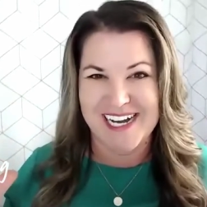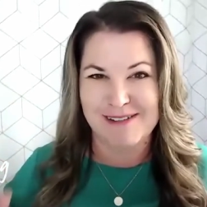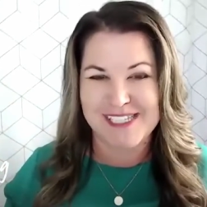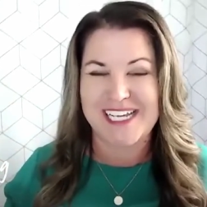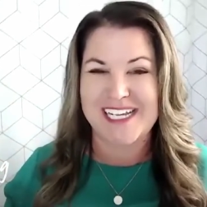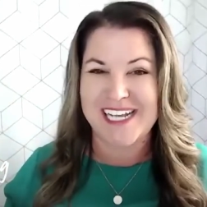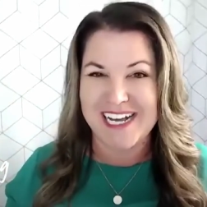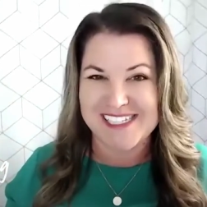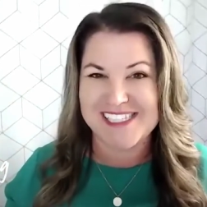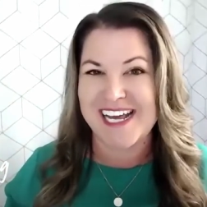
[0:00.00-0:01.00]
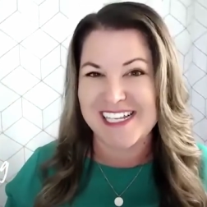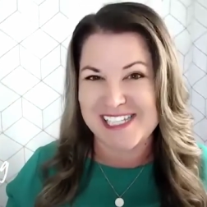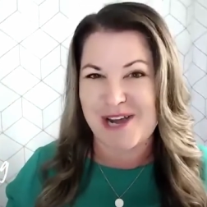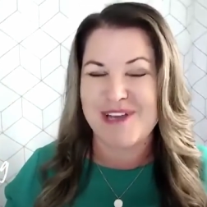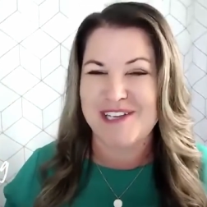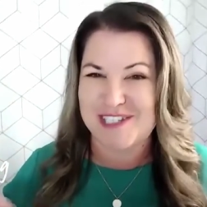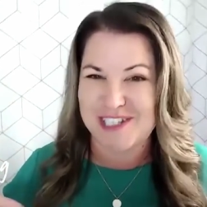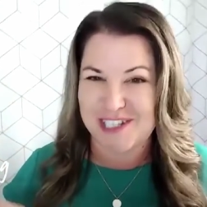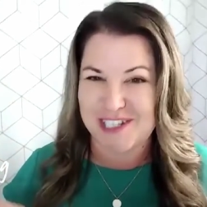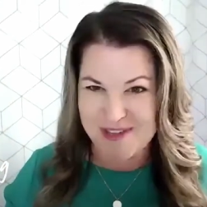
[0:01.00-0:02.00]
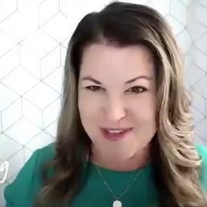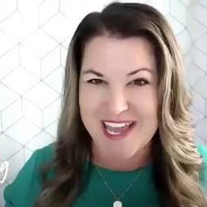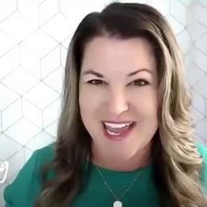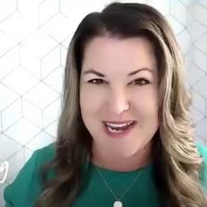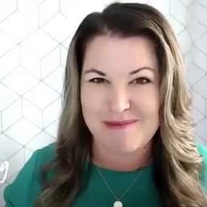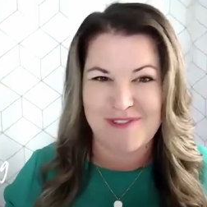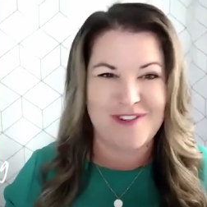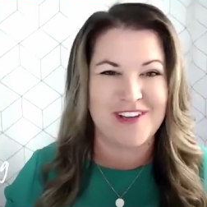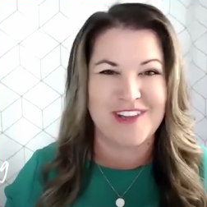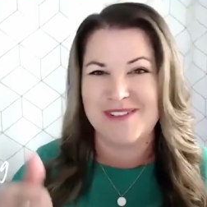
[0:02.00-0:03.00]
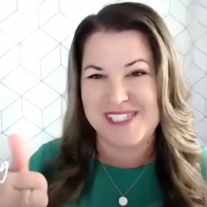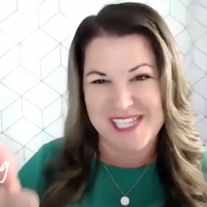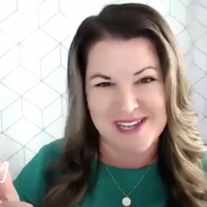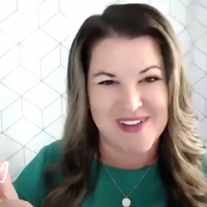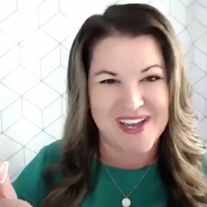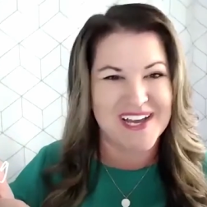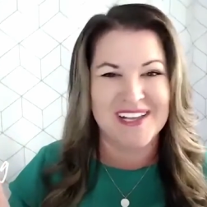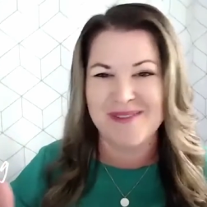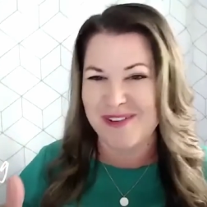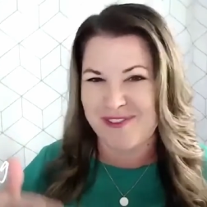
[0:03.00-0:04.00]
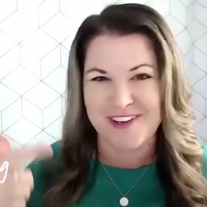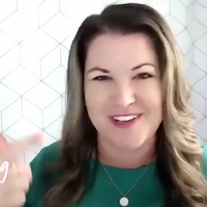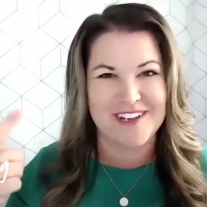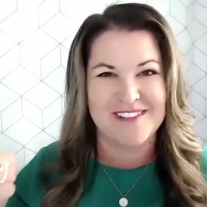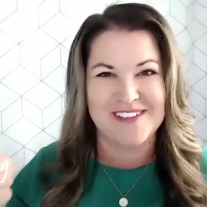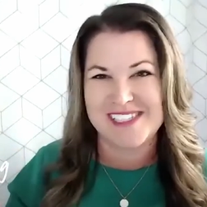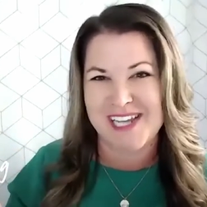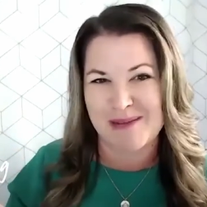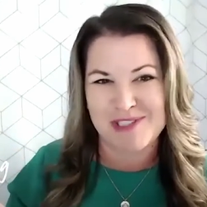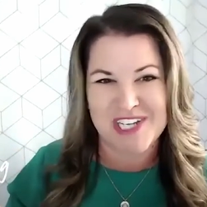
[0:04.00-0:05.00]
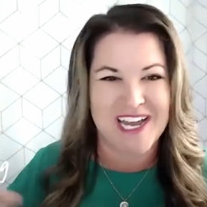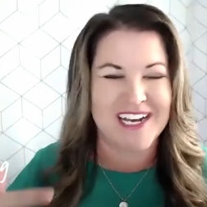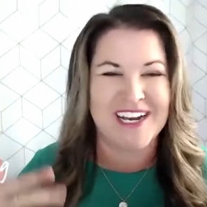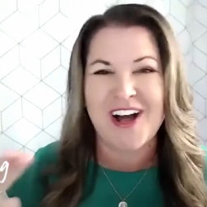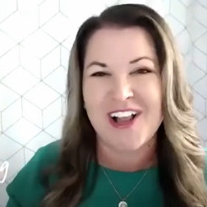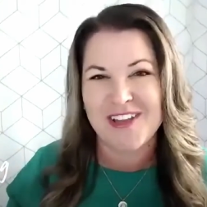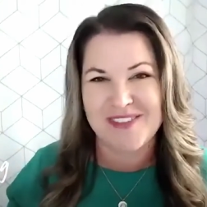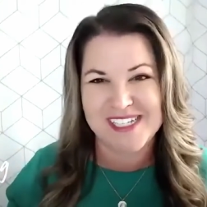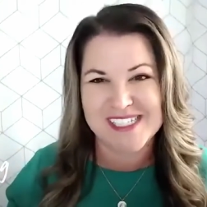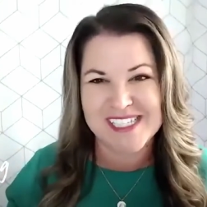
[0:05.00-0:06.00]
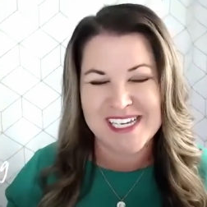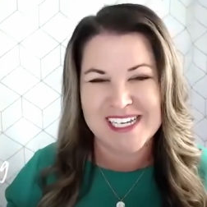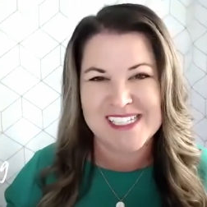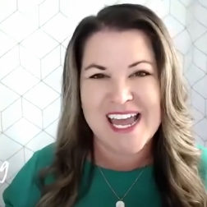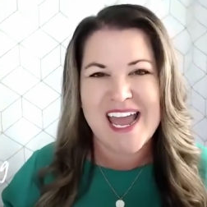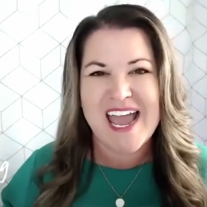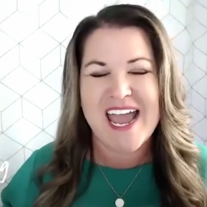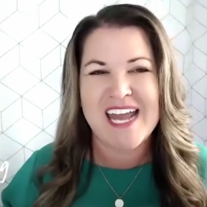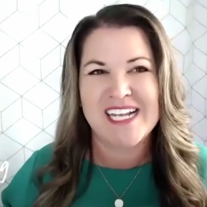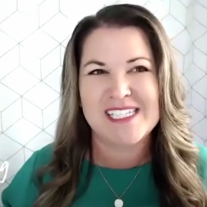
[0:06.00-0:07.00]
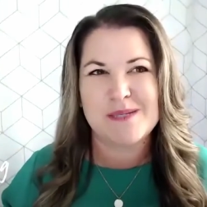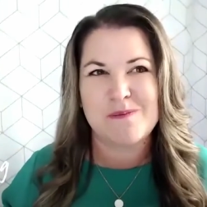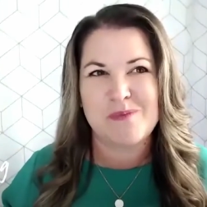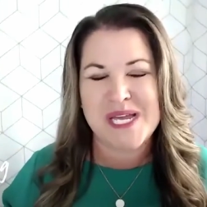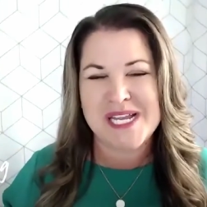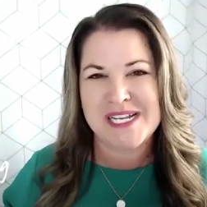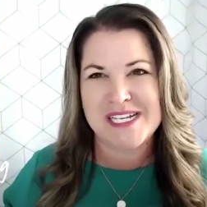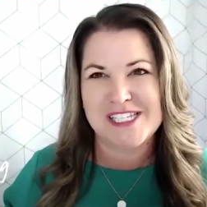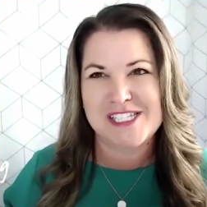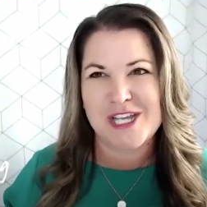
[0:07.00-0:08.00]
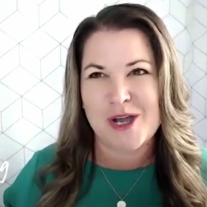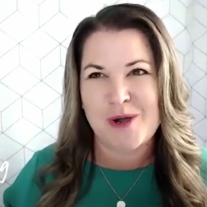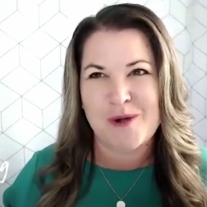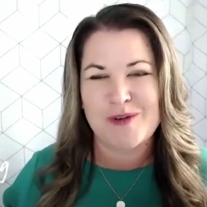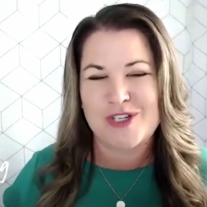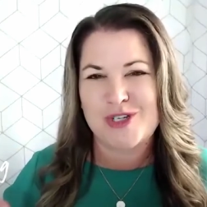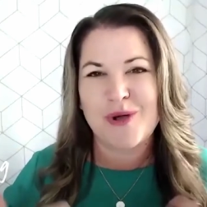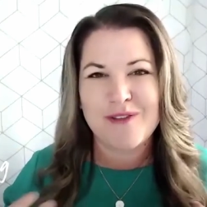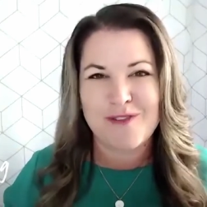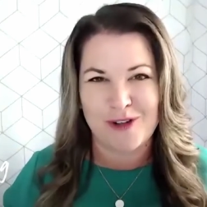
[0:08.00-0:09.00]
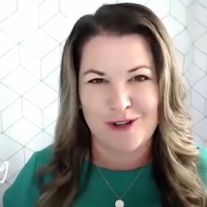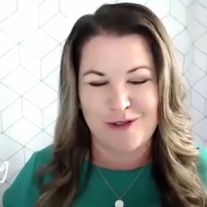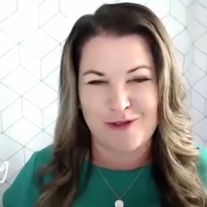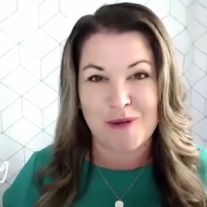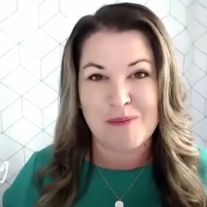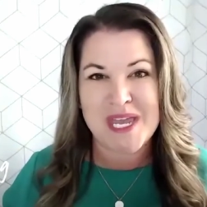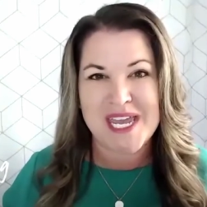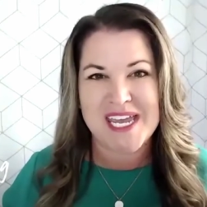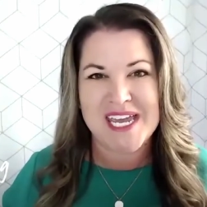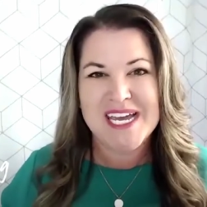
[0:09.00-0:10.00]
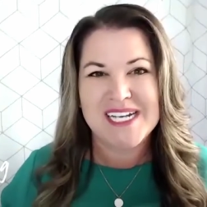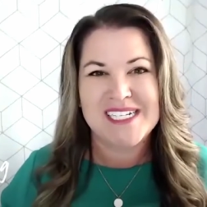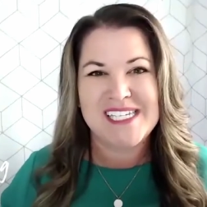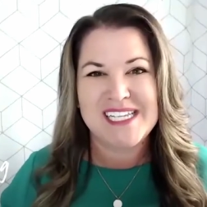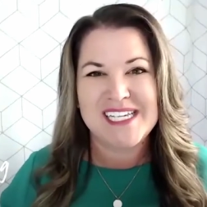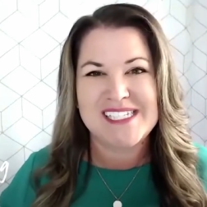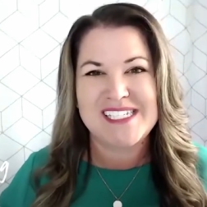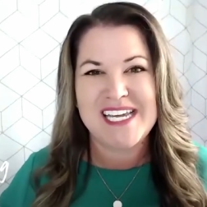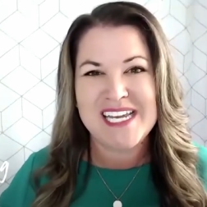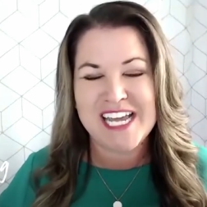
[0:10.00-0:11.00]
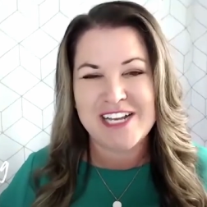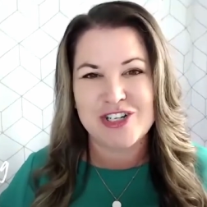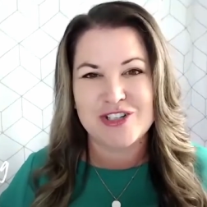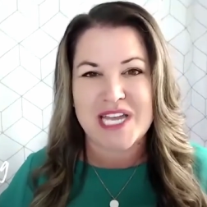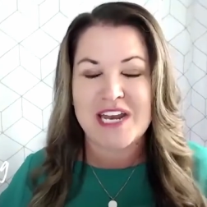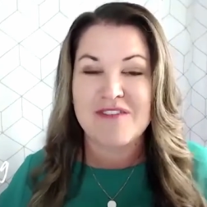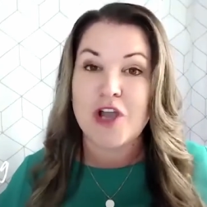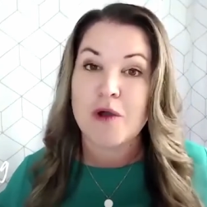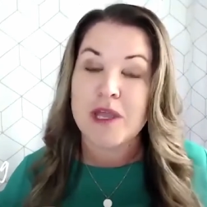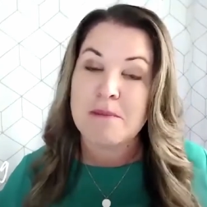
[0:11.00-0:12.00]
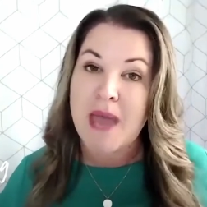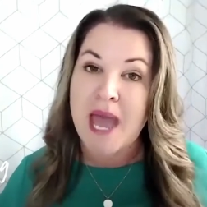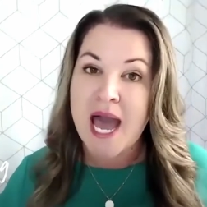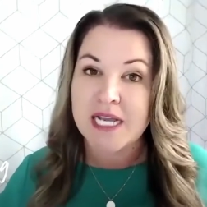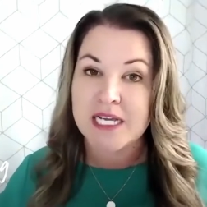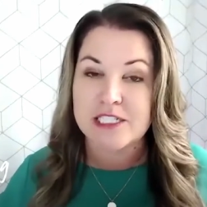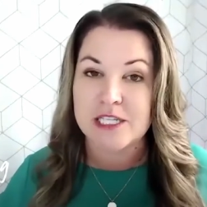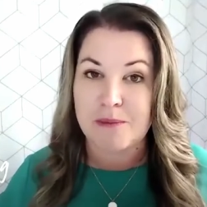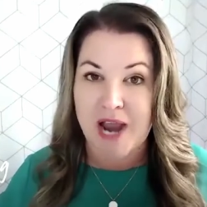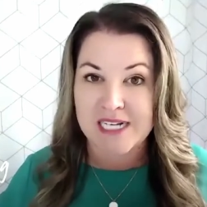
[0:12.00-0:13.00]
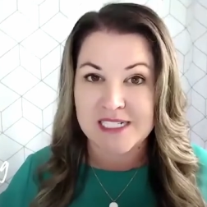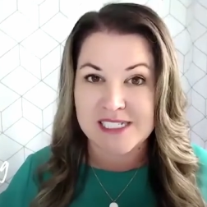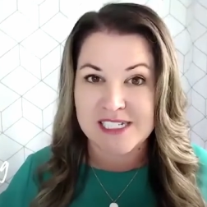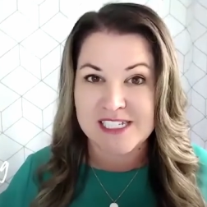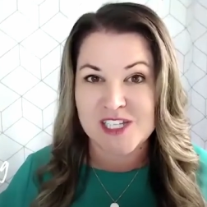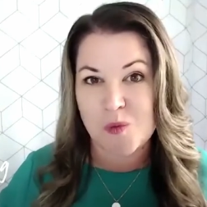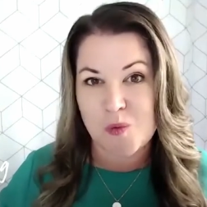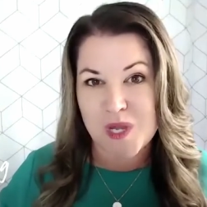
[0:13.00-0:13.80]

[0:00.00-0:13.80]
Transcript: I was like, yes, that's how we used to communicate before there was email and before there was Snapchat and all of these things. And it's been so joyful for me to see these teenagers kind of going back to the practices that